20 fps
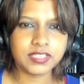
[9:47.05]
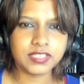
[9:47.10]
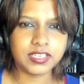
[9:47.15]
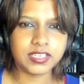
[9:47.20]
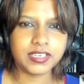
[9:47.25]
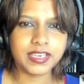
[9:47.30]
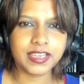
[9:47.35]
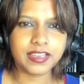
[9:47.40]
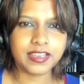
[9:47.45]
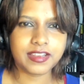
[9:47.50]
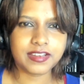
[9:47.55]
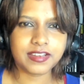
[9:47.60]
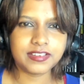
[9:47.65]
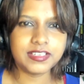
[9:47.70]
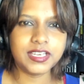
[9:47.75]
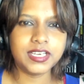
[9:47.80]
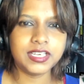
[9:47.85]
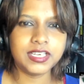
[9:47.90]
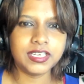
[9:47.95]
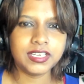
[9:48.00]

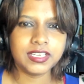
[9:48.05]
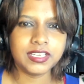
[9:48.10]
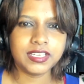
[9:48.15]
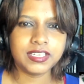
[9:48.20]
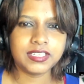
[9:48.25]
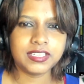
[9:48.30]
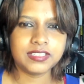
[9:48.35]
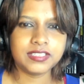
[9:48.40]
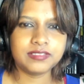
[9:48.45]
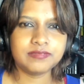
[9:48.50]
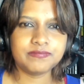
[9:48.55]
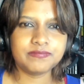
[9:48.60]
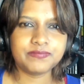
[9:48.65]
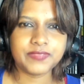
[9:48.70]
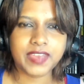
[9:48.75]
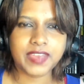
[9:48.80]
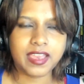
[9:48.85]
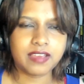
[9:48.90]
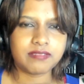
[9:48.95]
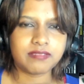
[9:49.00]
And,
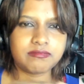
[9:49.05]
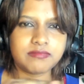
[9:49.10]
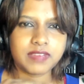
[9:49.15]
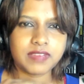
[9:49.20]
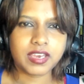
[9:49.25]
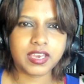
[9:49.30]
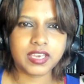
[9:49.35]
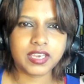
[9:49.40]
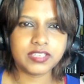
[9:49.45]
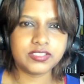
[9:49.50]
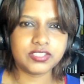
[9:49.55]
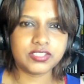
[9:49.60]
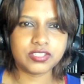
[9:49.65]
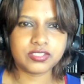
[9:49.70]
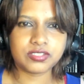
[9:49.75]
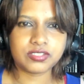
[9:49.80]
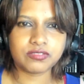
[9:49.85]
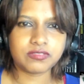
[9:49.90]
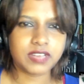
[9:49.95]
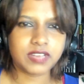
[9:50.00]
yeah, I
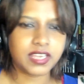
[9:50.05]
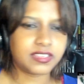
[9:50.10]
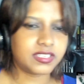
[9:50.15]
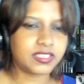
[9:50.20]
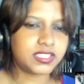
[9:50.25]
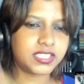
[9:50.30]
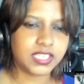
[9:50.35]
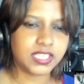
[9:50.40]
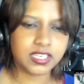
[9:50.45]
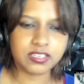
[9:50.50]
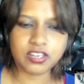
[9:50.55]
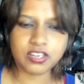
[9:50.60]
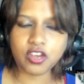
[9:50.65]
just don't like the scene.